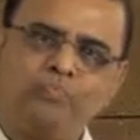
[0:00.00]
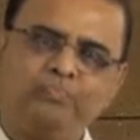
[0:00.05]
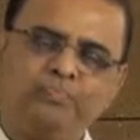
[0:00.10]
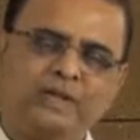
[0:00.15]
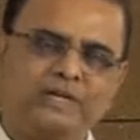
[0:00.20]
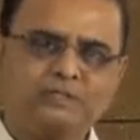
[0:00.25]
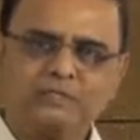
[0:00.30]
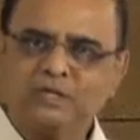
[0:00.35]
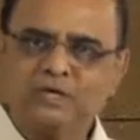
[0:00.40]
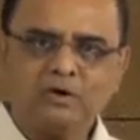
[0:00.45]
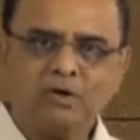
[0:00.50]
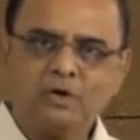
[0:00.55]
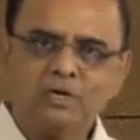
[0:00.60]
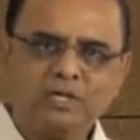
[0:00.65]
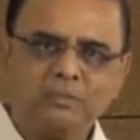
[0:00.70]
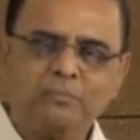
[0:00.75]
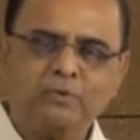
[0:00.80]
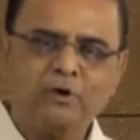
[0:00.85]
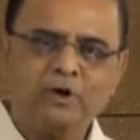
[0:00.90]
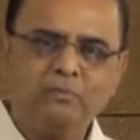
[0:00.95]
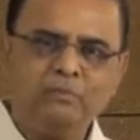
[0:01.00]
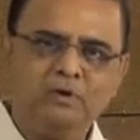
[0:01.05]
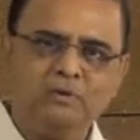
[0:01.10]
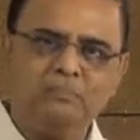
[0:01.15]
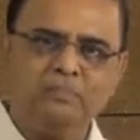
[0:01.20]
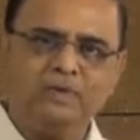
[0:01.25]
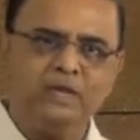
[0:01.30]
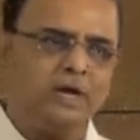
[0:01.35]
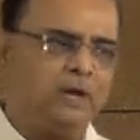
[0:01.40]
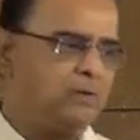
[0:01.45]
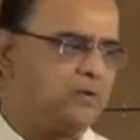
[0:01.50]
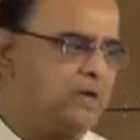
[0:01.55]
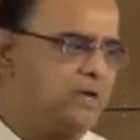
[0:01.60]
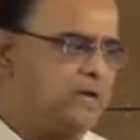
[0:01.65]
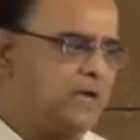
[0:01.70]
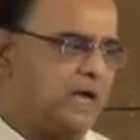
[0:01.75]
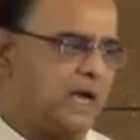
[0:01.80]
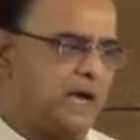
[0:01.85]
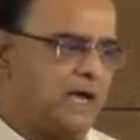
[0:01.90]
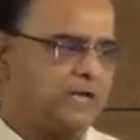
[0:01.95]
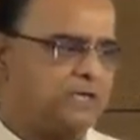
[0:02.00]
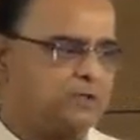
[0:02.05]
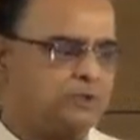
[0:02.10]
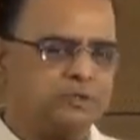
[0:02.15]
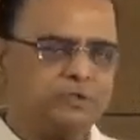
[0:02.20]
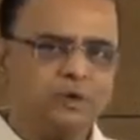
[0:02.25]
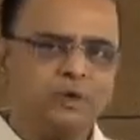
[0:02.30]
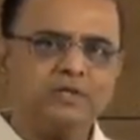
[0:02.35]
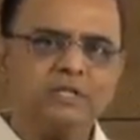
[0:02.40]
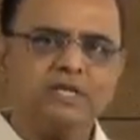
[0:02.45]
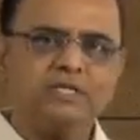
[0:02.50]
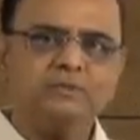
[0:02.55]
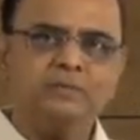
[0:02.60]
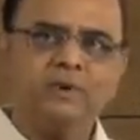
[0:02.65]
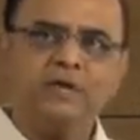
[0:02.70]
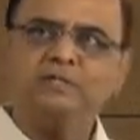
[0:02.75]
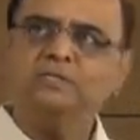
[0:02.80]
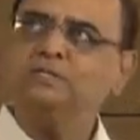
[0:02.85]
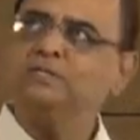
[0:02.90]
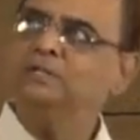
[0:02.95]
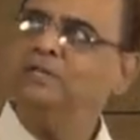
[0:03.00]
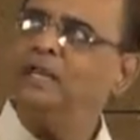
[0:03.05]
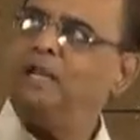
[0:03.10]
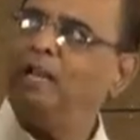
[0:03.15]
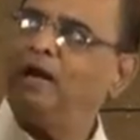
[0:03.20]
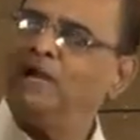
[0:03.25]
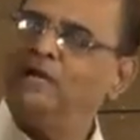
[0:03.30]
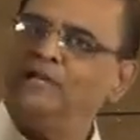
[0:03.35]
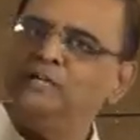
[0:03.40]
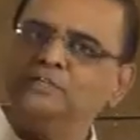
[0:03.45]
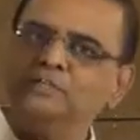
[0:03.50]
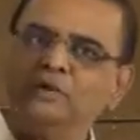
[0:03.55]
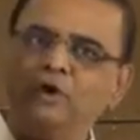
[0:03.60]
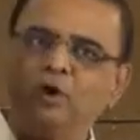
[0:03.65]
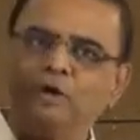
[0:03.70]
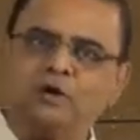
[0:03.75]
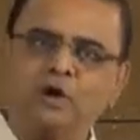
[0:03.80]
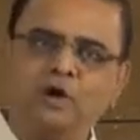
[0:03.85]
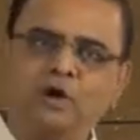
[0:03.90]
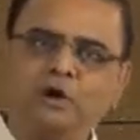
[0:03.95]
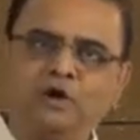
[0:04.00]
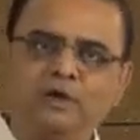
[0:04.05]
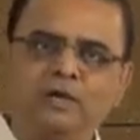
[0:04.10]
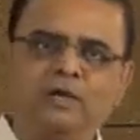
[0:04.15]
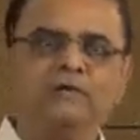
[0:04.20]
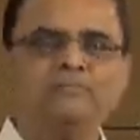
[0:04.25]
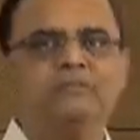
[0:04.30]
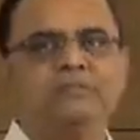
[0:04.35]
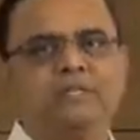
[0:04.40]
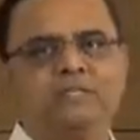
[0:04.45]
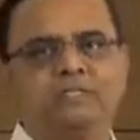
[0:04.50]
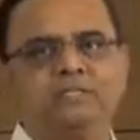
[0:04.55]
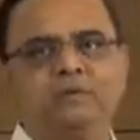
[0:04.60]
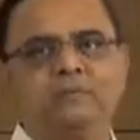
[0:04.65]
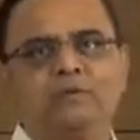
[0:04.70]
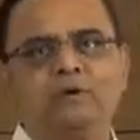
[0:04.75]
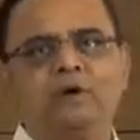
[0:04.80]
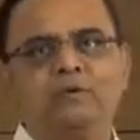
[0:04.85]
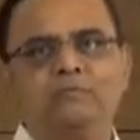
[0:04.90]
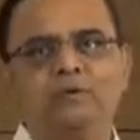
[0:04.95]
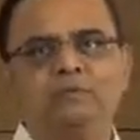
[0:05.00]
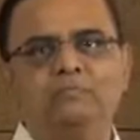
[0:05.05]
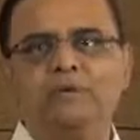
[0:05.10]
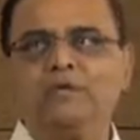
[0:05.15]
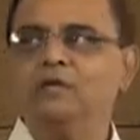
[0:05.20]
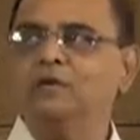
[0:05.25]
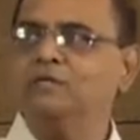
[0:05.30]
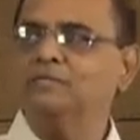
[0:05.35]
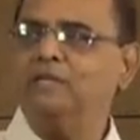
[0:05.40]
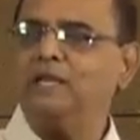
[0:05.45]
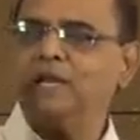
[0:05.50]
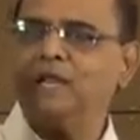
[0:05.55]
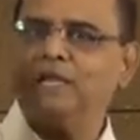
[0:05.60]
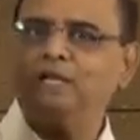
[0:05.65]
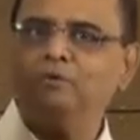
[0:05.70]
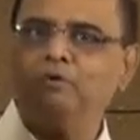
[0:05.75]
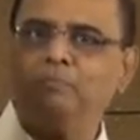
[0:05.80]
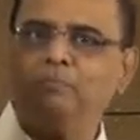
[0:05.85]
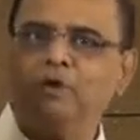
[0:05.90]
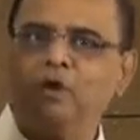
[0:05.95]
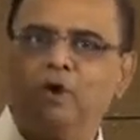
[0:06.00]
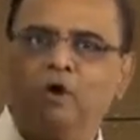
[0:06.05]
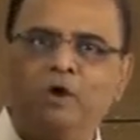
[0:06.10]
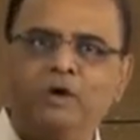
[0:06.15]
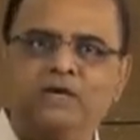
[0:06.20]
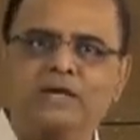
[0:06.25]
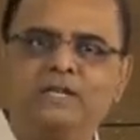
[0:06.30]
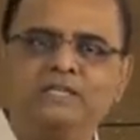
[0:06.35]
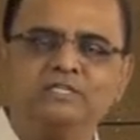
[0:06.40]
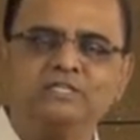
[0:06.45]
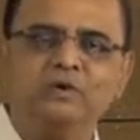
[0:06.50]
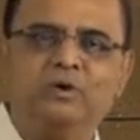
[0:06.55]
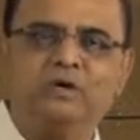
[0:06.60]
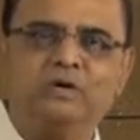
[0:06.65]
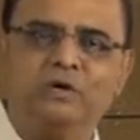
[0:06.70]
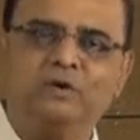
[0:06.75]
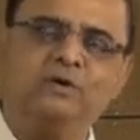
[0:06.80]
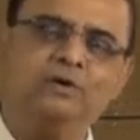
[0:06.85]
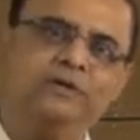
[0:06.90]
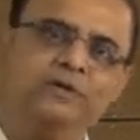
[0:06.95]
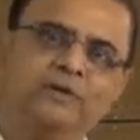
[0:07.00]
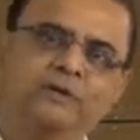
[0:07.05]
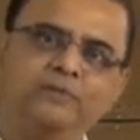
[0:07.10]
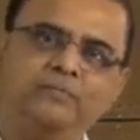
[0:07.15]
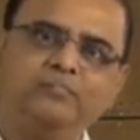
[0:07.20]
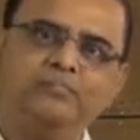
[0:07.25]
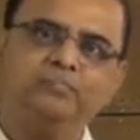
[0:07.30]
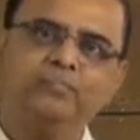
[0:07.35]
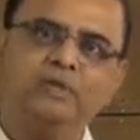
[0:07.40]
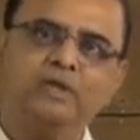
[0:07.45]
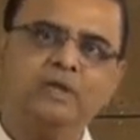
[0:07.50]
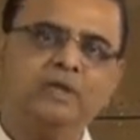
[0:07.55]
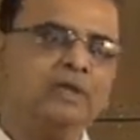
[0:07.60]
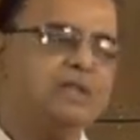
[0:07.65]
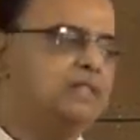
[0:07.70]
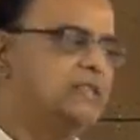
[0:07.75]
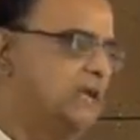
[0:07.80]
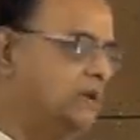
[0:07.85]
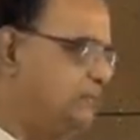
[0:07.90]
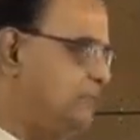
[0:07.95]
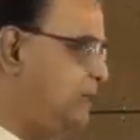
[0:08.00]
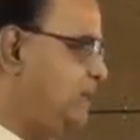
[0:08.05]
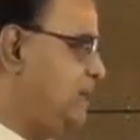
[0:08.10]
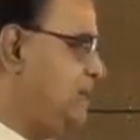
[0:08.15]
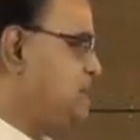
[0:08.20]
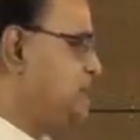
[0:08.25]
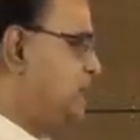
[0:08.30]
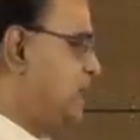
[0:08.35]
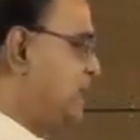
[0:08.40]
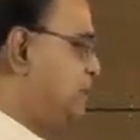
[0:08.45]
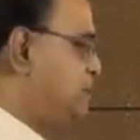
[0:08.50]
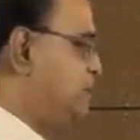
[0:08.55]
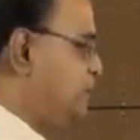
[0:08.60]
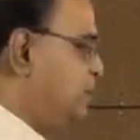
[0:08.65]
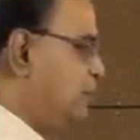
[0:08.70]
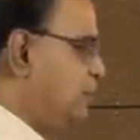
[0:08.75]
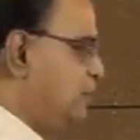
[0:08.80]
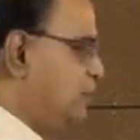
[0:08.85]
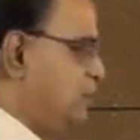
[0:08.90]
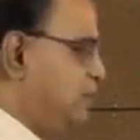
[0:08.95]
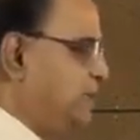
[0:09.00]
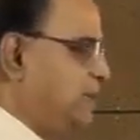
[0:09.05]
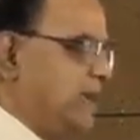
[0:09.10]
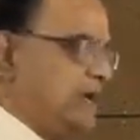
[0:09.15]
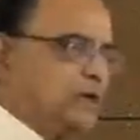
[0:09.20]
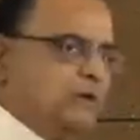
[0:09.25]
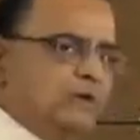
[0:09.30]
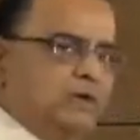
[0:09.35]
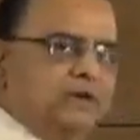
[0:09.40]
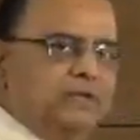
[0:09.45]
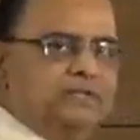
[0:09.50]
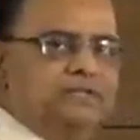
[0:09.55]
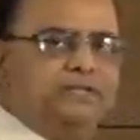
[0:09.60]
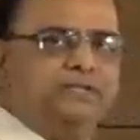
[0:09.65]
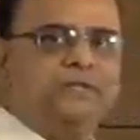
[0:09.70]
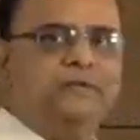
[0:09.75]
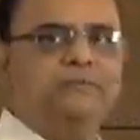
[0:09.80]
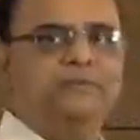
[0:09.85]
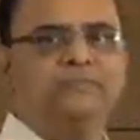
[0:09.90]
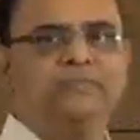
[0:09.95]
That's called the problem. Now, I switch on the switch, the light is not on, there is a problem because the light should be on, it is not on. That means I should know the technology.